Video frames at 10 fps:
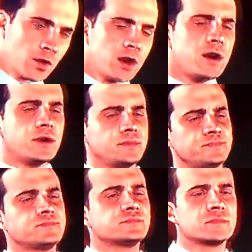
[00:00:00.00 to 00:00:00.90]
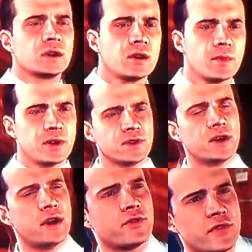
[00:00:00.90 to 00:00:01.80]
Okay. Let me get
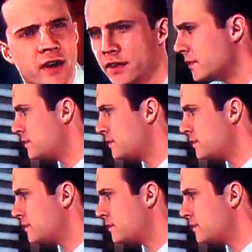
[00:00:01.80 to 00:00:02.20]
the case file.